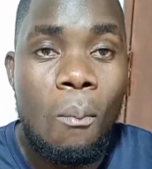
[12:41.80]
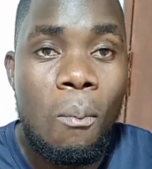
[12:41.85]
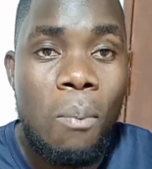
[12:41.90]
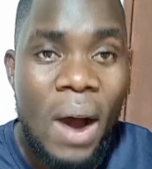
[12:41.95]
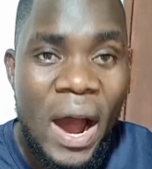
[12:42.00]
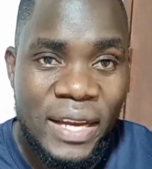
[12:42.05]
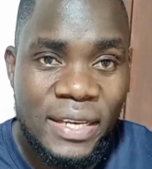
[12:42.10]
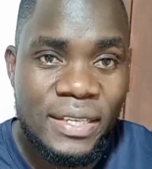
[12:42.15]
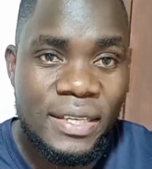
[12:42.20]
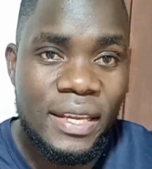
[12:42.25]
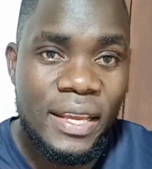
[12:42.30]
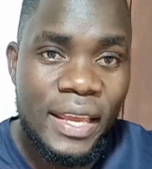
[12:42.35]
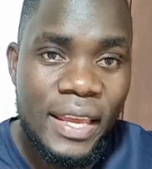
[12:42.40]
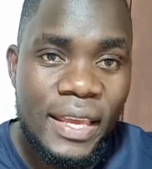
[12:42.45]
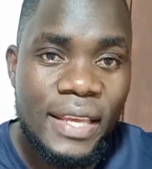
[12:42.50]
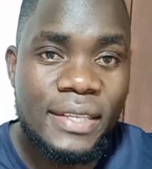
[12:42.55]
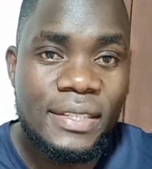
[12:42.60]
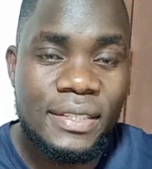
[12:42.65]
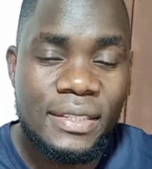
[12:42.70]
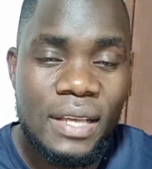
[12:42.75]
but
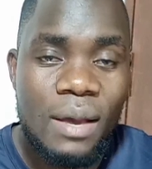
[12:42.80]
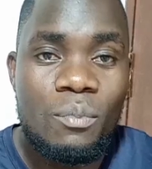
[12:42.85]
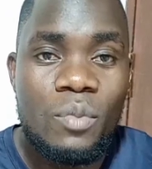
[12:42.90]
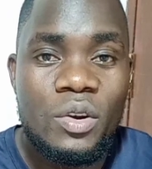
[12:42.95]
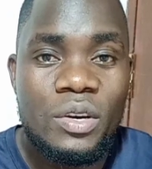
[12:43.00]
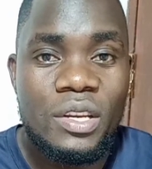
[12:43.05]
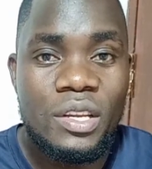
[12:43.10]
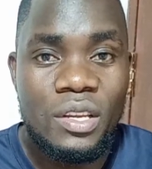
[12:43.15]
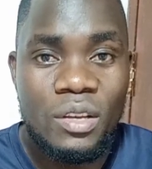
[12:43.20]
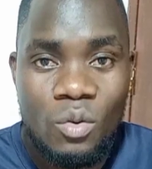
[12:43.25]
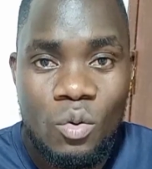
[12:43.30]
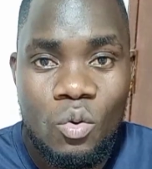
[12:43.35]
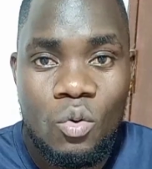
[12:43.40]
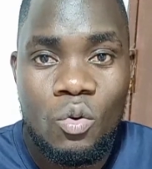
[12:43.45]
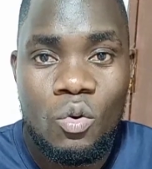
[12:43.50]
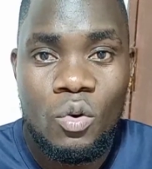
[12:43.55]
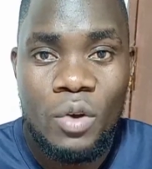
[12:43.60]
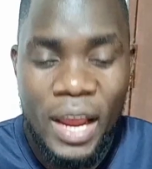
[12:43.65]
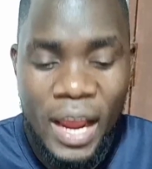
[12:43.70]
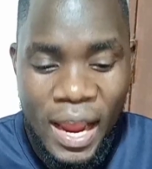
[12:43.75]
he is somebody
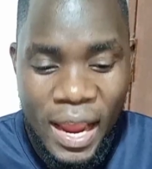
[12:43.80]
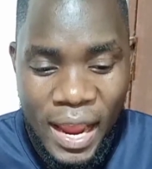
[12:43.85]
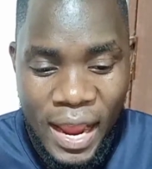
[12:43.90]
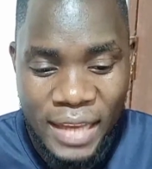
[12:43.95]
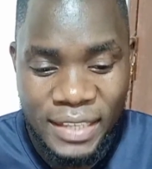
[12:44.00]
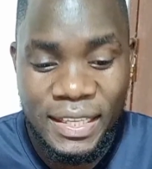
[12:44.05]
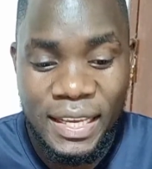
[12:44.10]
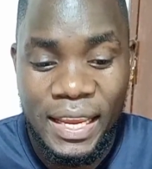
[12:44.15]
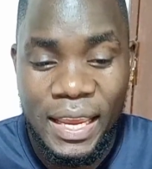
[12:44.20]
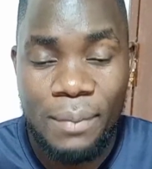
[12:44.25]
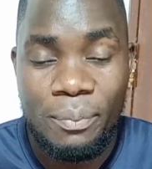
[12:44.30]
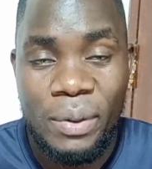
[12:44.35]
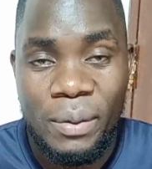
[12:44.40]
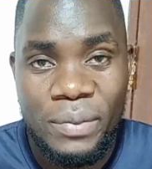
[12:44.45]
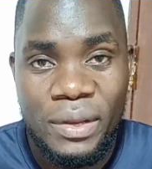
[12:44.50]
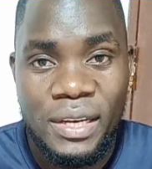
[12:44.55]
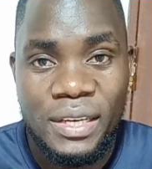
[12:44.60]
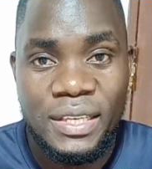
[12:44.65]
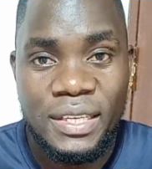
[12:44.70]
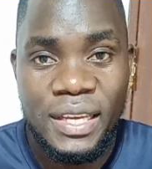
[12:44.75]
who has the
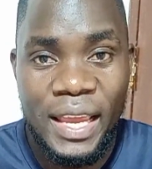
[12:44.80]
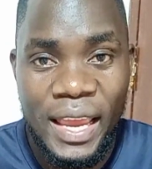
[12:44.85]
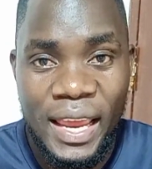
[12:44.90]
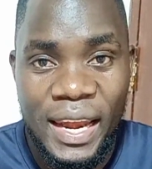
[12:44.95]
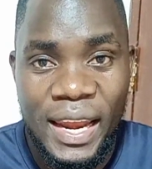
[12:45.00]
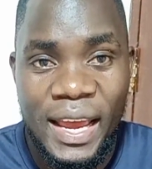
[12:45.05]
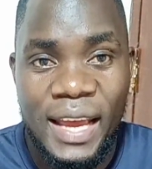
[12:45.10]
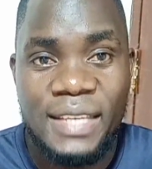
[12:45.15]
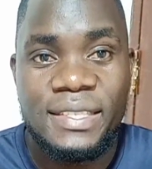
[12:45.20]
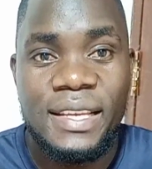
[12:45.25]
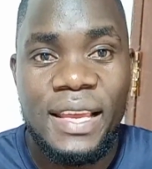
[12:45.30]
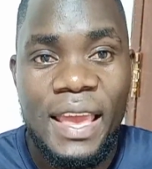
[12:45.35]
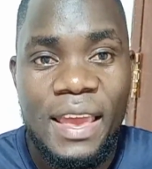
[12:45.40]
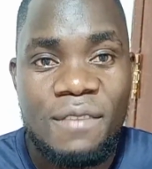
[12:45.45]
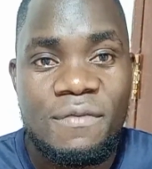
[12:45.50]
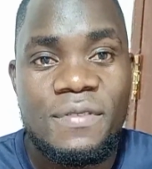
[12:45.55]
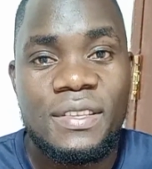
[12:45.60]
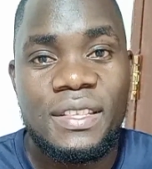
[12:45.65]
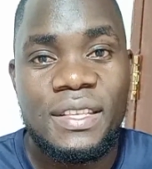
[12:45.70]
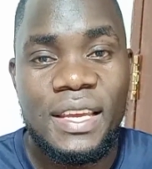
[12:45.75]
capability and has
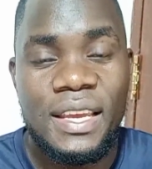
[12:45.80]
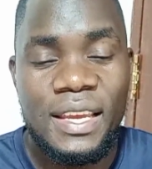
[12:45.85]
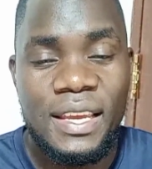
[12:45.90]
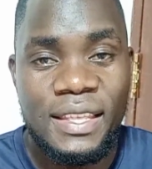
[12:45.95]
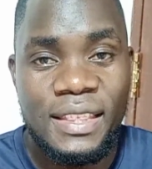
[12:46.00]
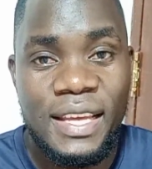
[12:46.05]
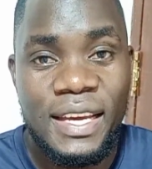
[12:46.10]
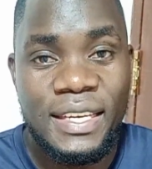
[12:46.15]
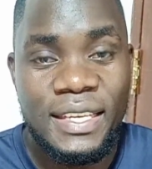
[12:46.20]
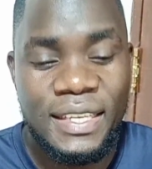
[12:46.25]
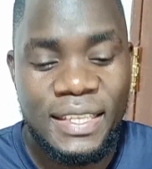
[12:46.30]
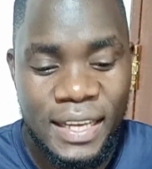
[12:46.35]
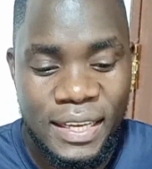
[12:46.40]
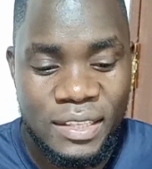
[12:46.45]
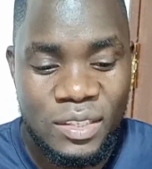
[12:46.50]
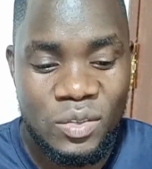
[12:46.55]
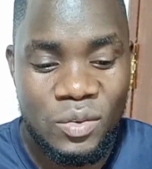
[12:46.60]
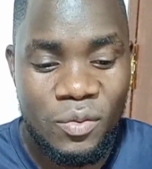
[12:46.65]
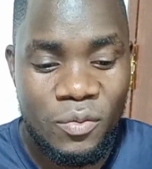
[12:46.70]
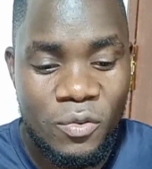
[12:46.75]
everything that it
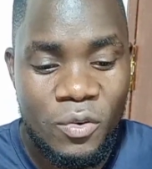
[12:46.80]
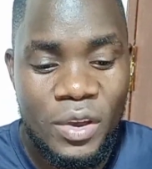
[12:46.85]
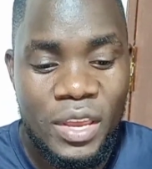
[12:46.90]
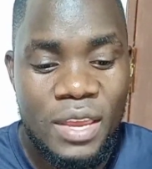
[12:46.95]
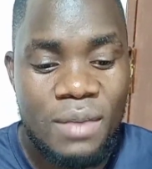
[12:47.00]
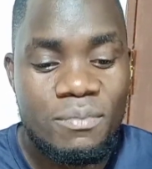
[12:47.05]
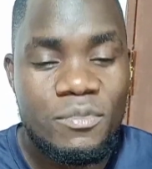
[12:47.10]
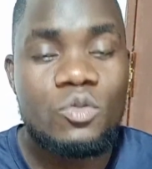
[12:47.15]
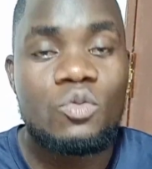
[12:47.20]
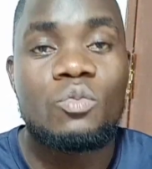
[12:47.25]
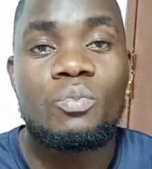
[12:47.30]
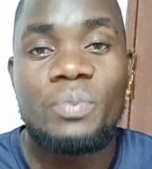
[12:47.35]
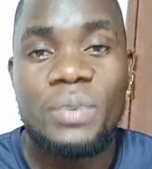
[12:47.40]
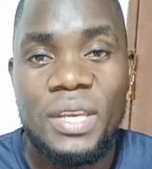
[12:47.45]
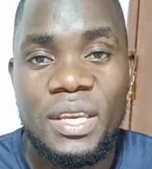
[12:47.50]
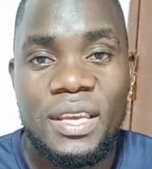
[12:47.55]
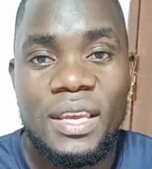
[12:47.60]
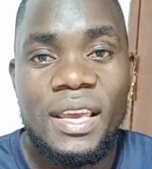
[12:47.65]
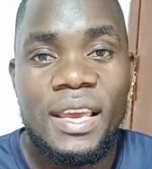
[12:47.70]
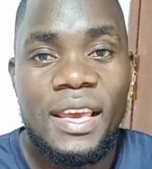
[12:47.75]
takes for him to
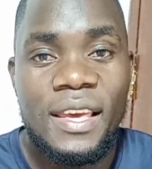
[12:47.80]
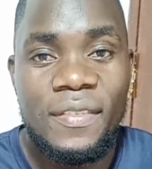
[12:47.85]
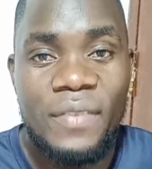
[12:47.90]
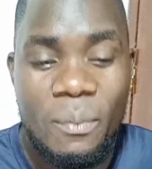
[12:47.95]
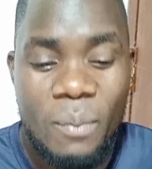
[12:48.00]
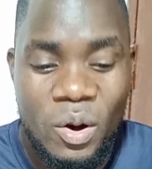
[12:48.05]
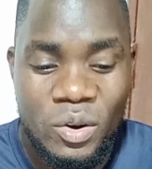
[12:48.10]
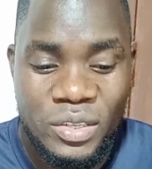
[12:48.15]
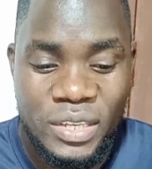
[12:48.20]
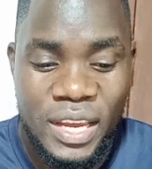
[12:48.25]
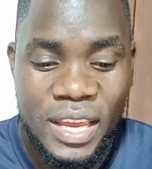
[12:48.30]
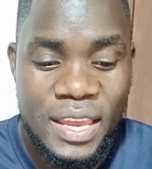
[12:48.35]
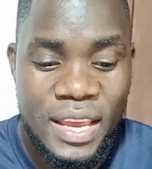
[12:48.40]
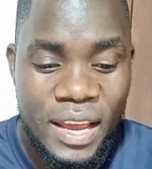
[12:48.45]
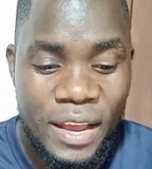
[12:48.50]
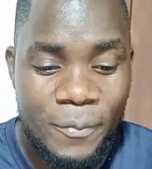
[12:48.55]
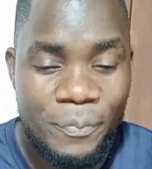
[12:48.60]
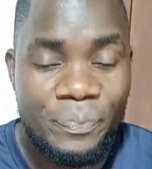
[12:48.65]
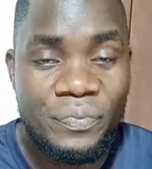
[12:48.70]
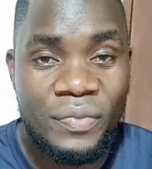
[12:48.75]
be the Mount
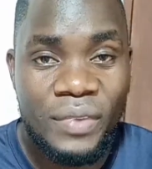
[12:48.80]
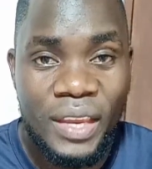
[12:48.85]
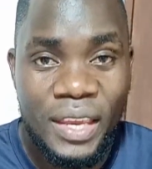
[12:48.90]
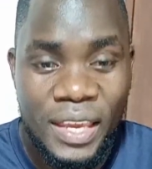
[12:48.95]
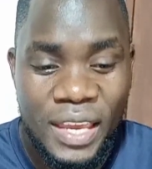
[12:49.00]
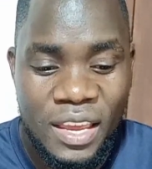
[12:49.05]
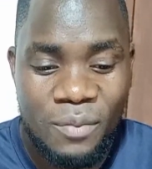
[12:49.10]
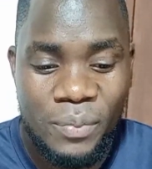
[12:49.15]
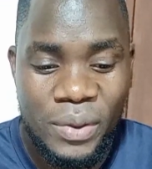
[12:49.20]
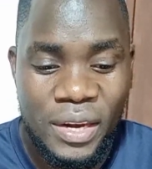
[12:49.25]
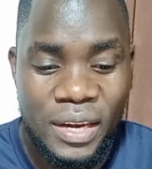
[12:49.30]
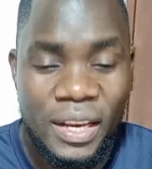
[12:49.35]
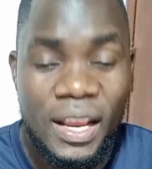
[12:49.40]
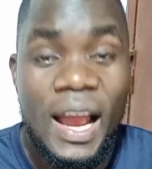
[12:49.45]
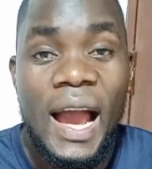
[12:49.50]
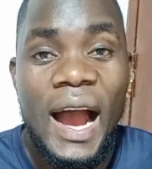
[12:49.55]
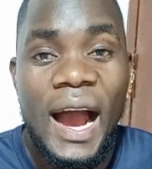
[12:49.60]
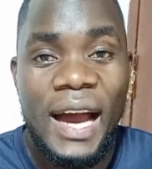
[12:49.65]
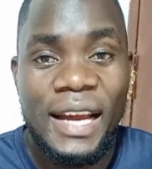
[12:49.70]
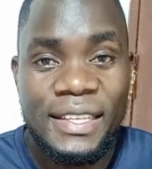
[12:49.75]
Kenya kingpin.
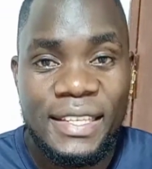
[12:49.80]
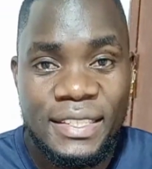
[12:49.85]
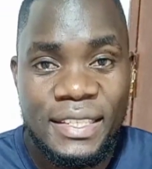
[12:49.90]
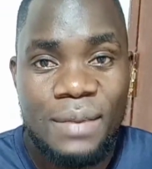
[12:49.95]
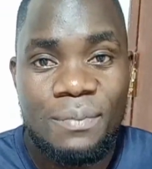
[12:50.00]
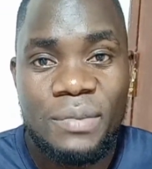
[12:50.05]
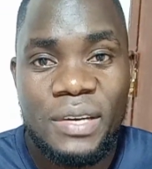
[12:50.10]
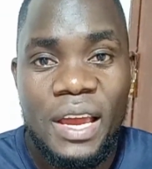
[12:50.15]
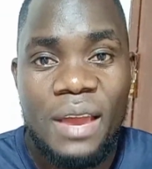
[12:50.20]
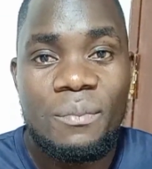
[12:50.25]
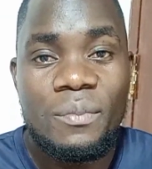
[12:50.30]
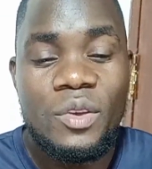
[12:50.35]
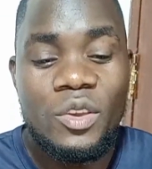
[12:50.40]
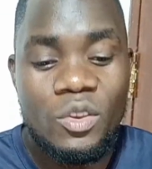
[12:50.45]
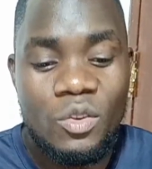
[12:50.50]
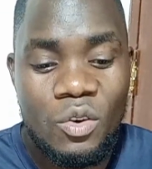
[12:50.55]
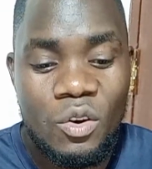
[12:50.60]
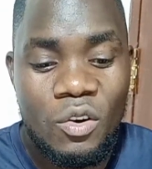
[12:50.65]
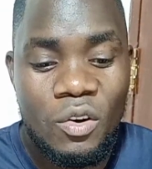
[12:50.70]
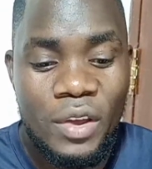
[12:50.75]
At the same time,
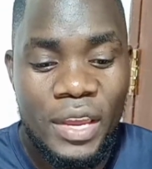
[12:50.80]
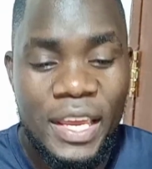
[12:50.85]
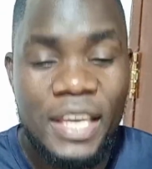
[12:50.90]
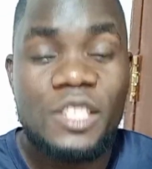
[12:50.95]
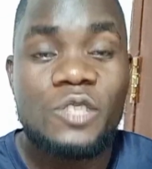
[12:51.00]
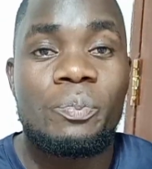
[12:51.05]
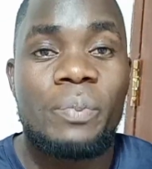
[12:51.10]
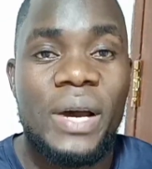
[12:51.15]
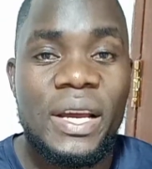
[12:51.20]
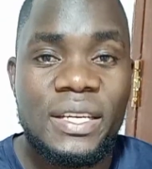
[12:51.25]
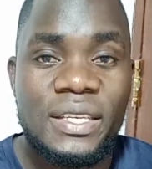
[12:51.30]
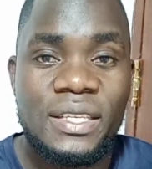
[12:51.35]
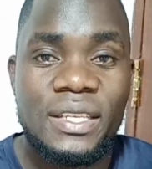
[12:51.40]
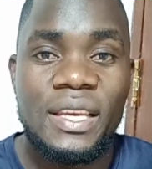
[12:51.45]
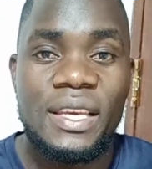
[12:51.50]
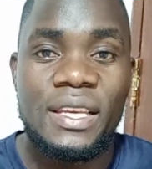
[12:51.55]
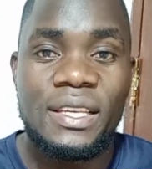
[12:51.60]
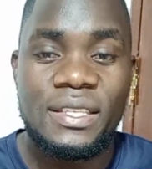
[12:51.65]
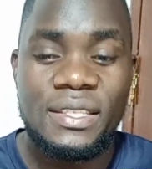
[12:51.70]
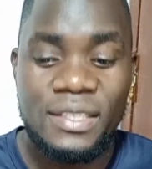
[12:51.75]
you know, his
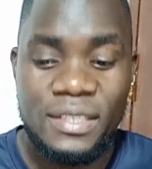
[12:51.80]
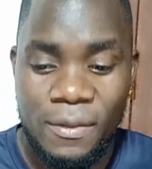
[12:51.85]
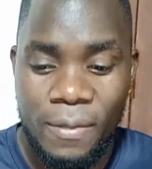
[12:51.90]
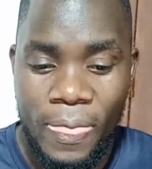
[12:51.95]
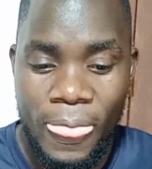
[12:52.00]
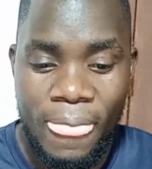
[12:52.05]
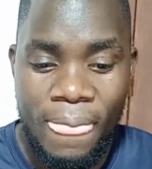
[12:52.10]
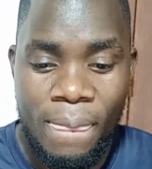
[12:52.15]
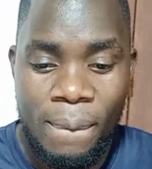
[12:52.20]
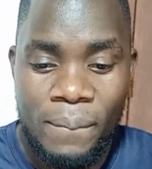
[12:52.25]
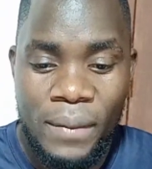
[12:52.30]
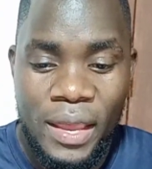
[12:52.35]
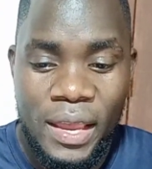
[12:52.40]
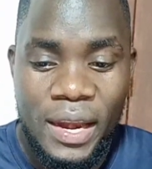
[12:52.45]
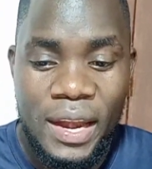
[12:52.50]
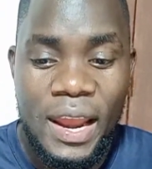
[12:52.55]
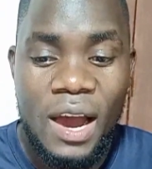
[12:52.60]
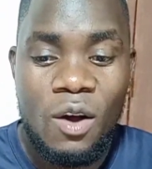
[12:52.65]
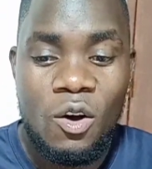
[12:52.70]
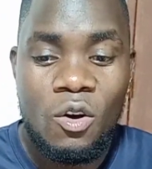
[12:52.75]
party is
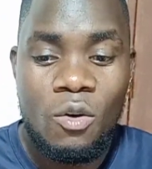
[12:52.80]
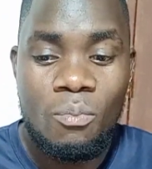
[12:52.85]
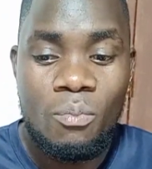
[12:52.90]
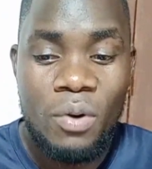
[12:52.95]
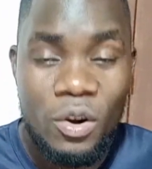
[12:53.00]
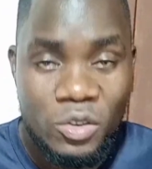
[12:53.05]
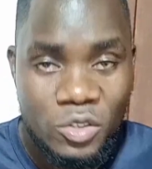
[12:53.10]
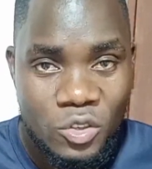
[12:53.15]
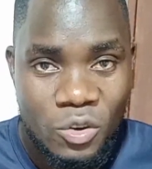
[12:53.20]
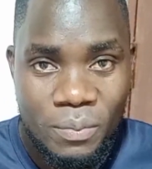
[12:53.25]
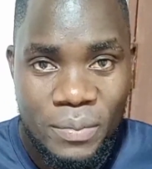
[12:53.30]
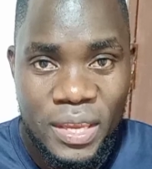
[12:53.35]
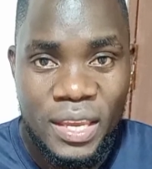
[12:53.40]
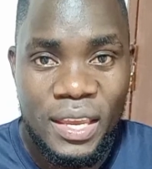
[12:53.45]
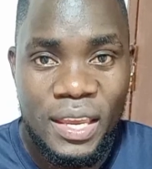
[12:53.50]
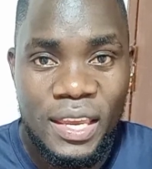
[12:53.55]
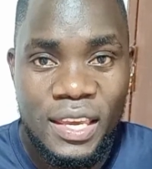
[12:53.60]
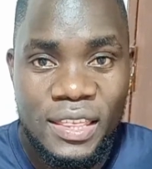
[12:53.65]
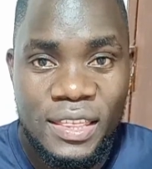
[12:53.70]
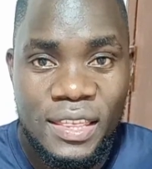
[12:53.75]
now
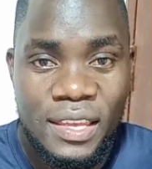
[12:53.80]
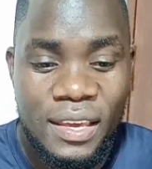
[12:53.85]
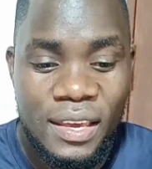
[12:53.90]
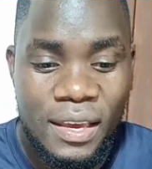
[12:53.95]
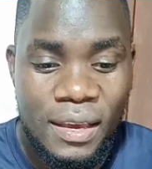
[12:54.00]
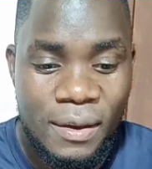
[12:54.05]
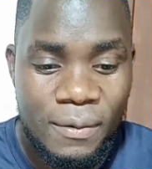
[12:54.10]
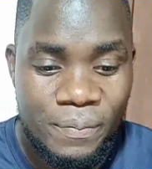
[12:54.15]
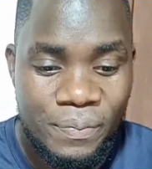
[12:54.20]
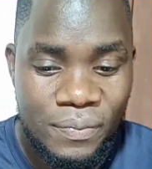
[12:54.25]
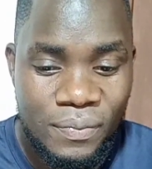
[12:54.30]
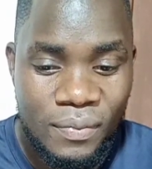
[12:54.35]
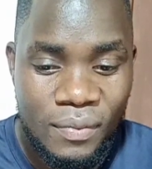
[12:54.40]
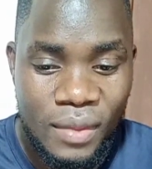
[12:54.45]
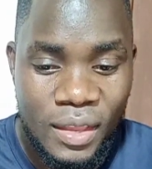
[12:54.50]
blossoming in the